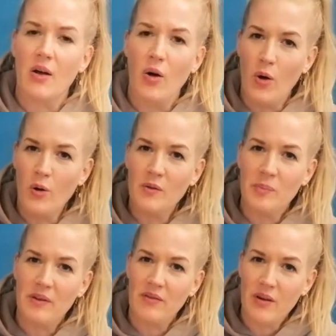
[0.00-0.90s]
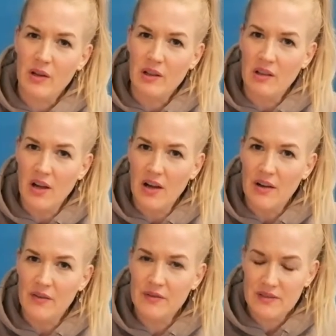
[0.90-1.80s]
old but very
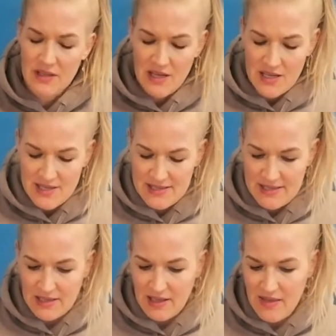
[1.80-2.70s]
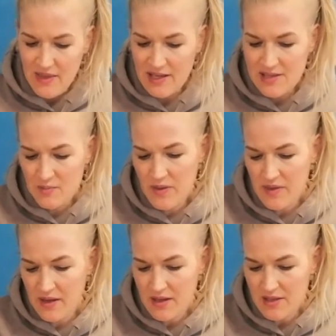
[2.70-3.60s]
loved still, and that's what
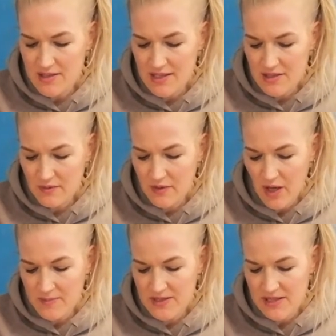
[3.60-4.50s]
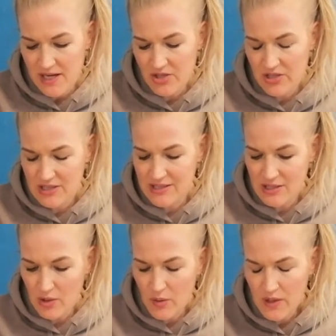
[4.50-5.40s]
the Six of Cups is actually
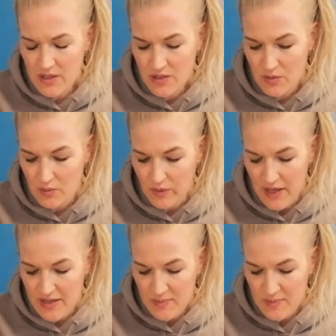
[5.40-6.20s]
denoting to, right?